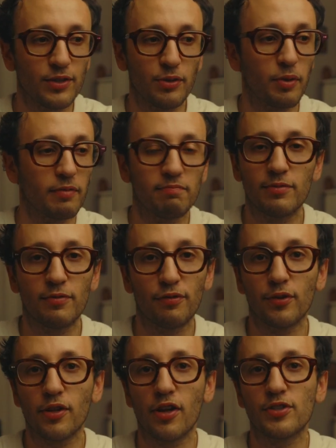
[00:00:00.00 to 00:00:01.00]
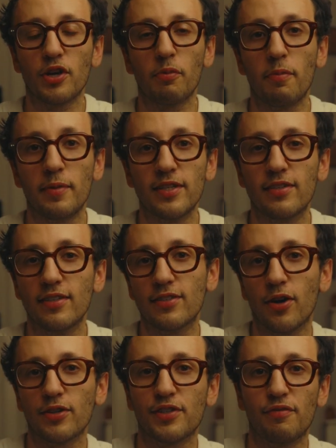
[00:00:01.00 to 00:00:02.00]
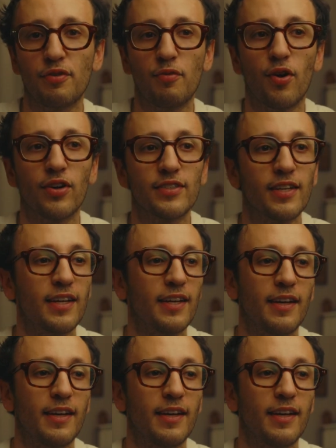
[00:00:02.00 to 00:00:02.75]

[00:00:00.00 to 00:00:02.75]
do a full-on dopamine detox if you want.